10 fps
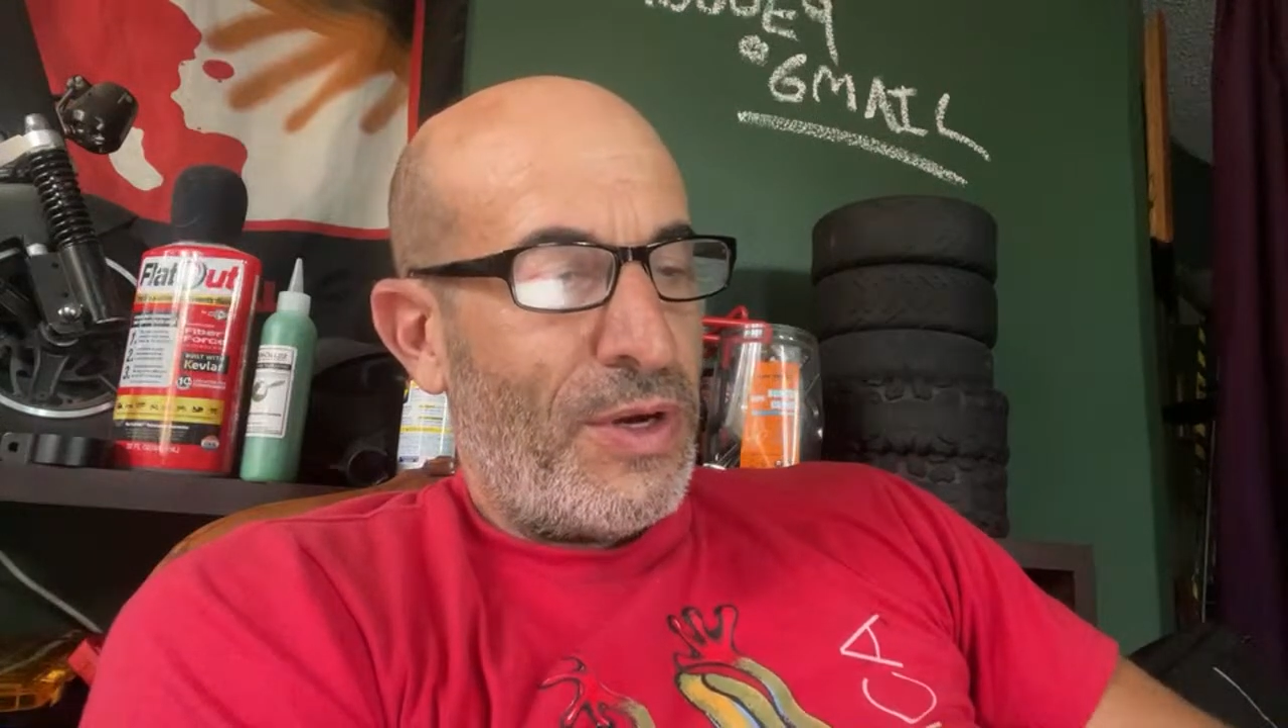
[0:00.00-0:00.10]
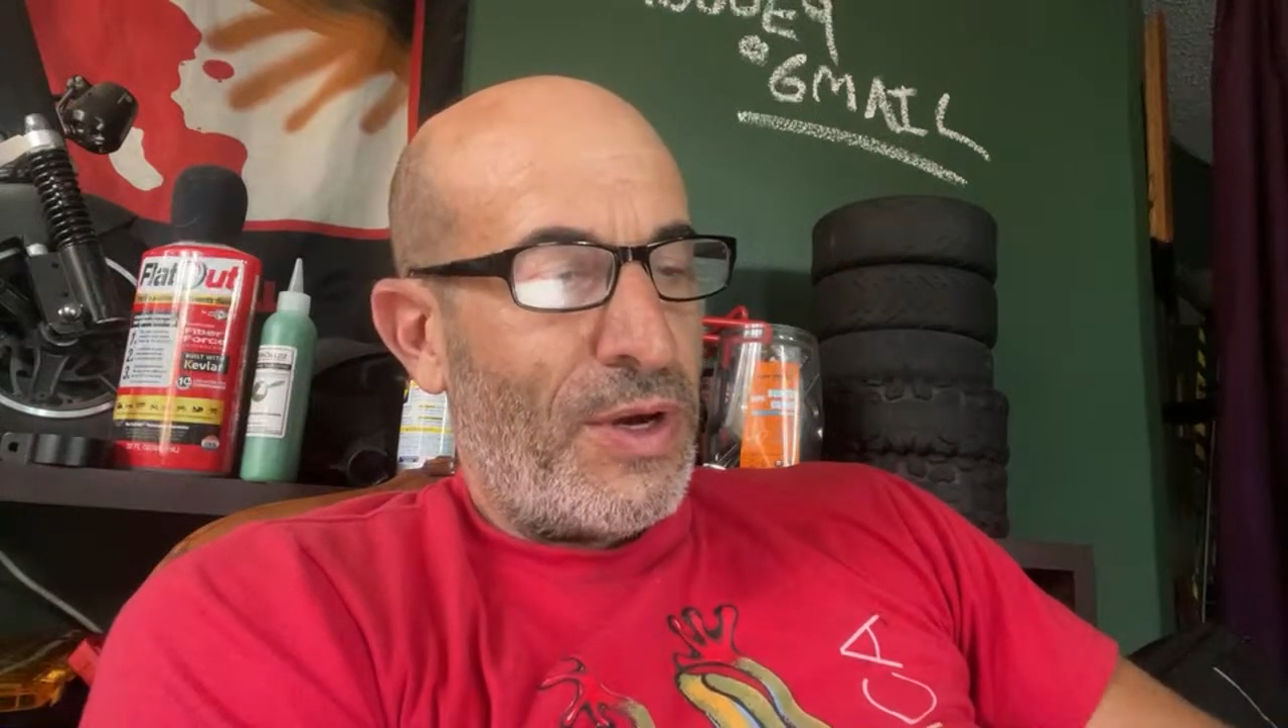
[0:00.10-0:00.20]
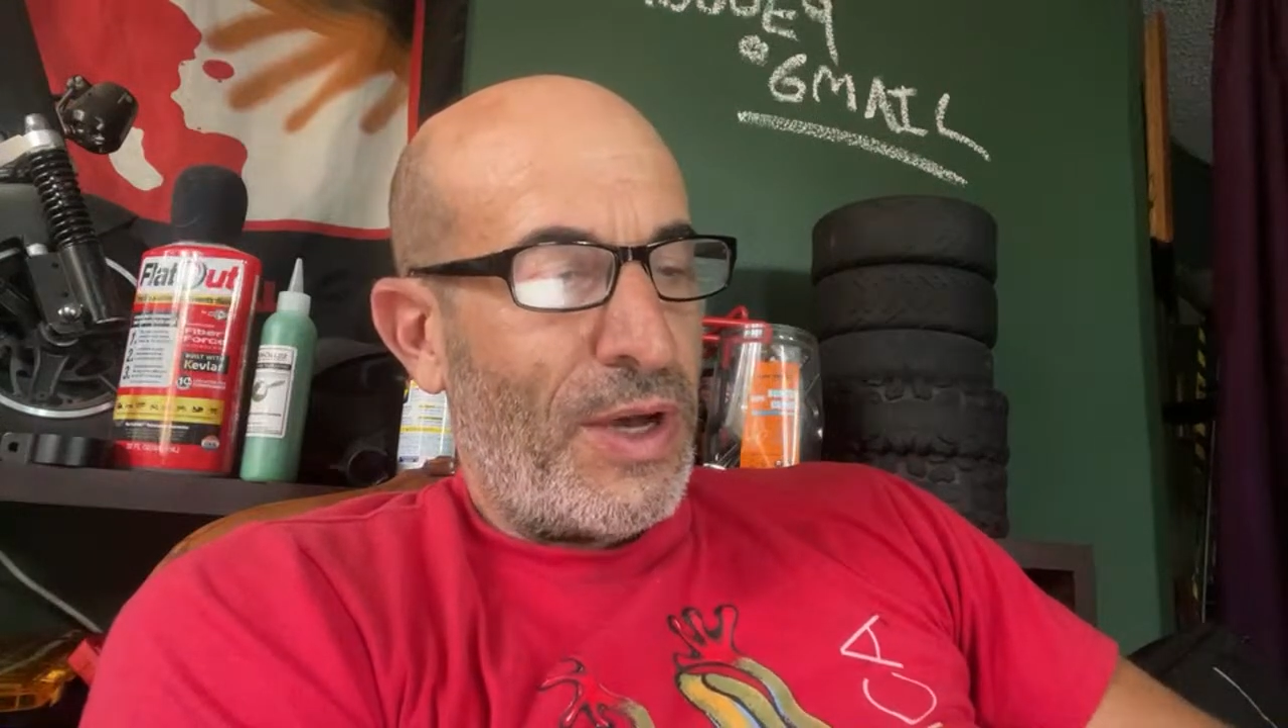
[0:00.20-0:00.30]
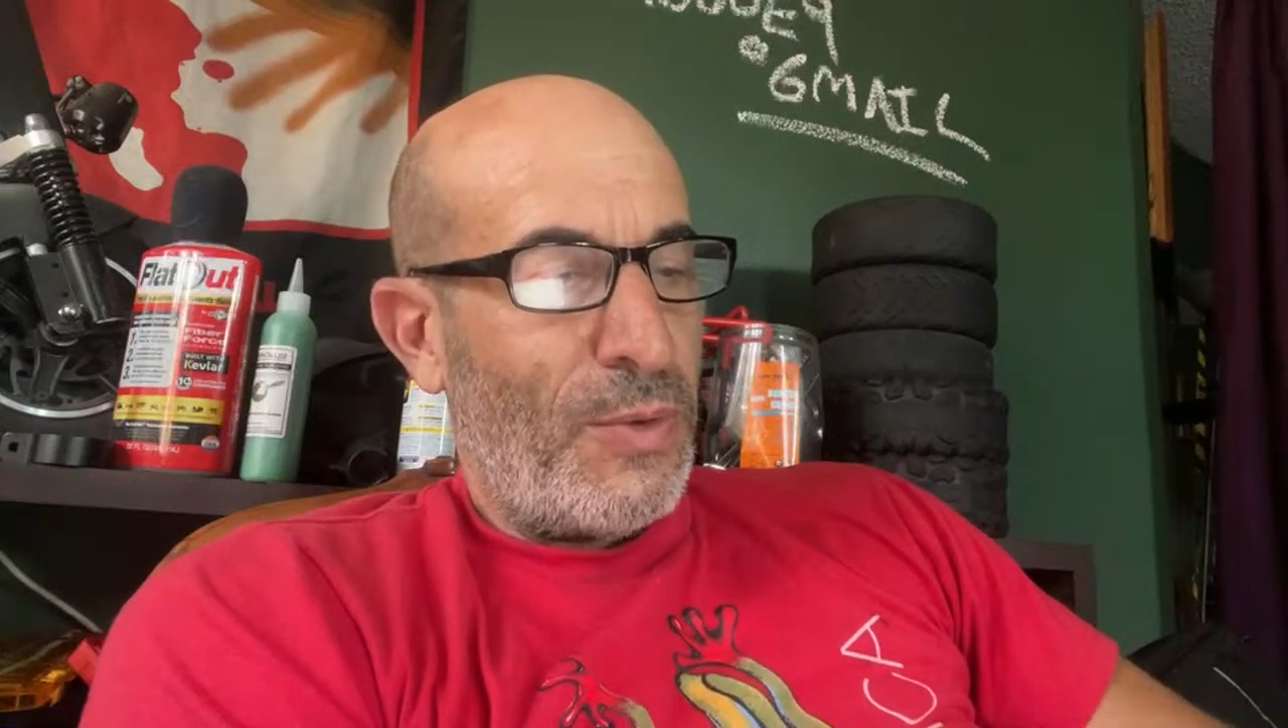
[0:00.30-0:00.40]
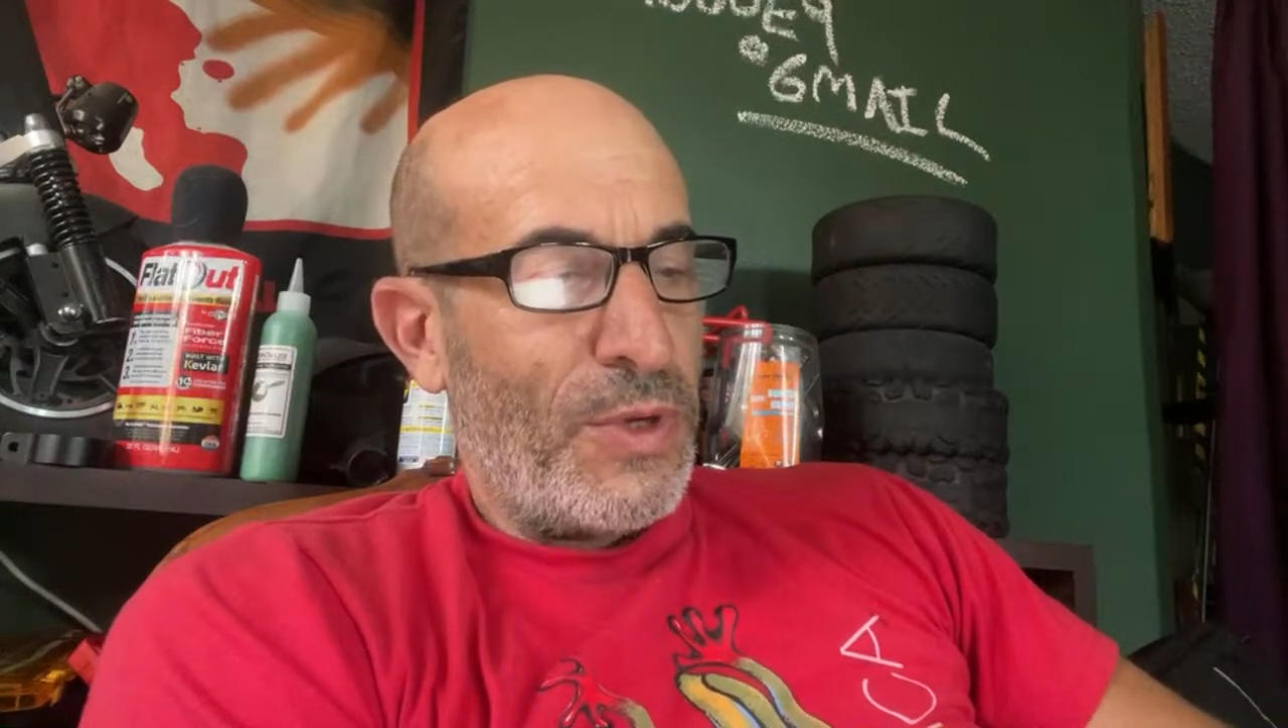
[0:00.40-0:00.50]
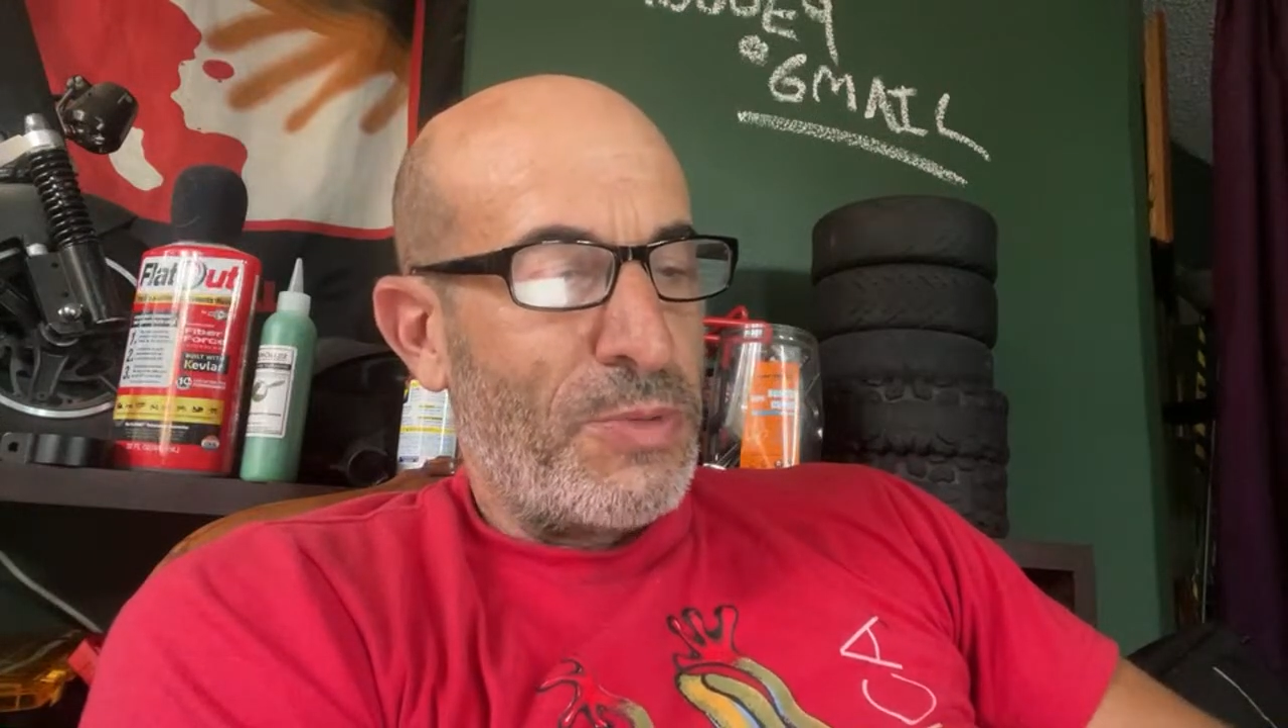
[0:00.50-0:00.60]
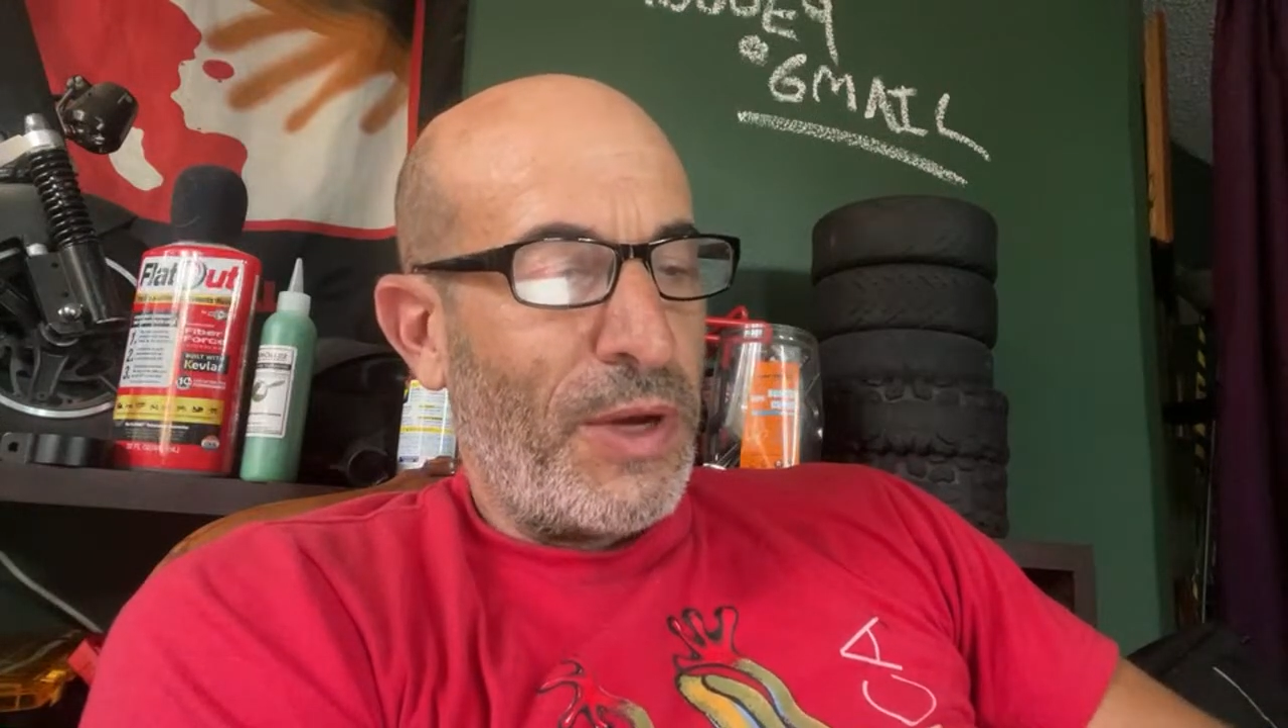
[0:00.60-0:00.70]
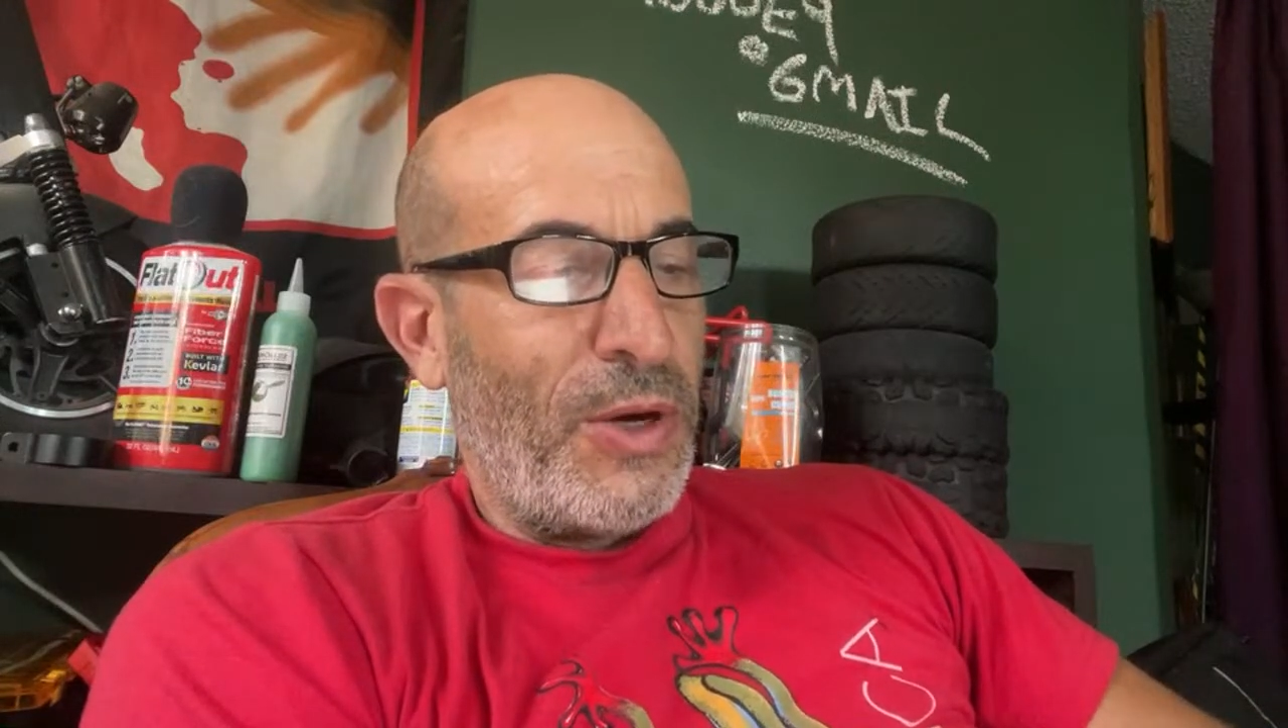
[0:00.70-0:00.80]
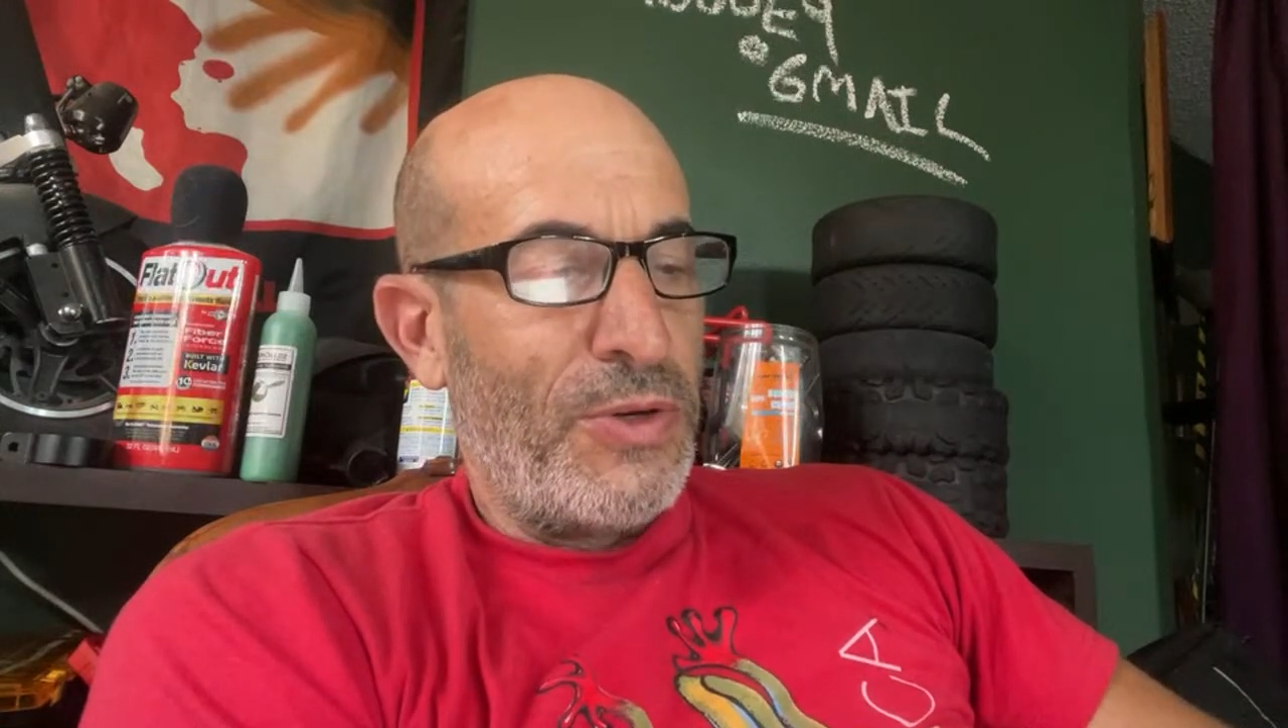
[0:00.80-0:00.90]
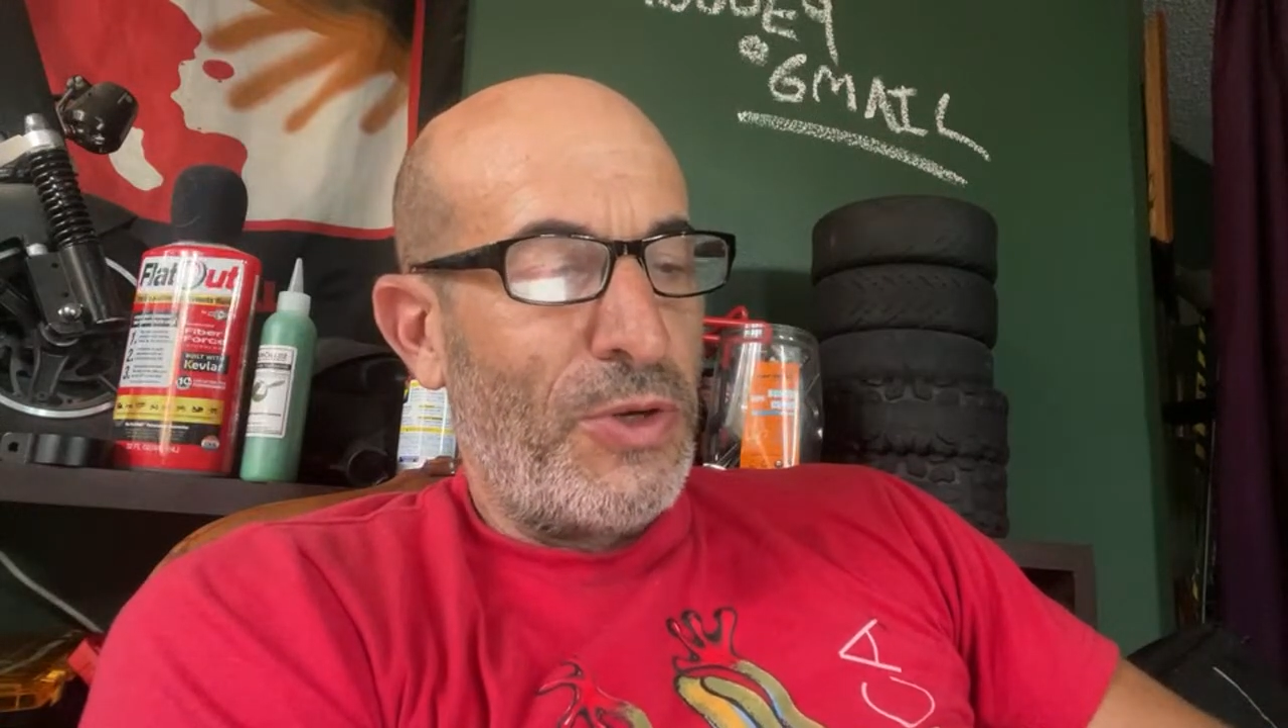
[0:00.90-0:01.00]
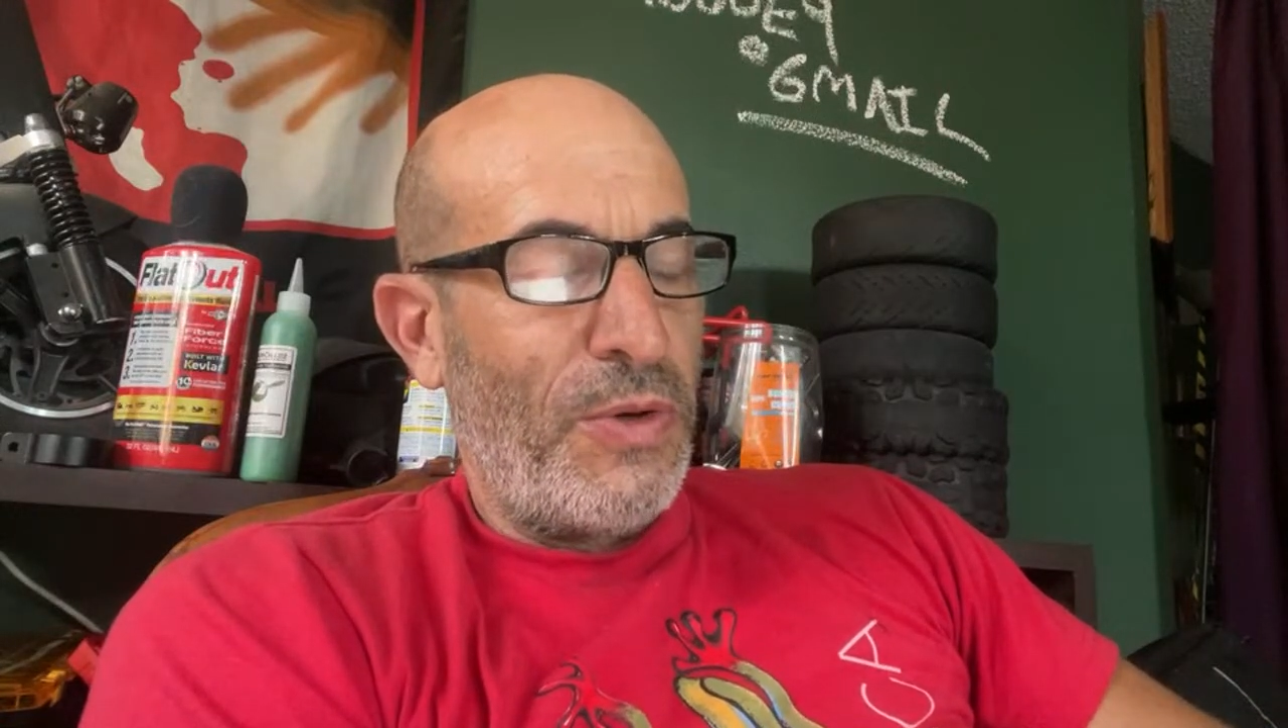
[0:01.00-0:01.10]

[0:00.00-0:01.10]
All right, what's my go-to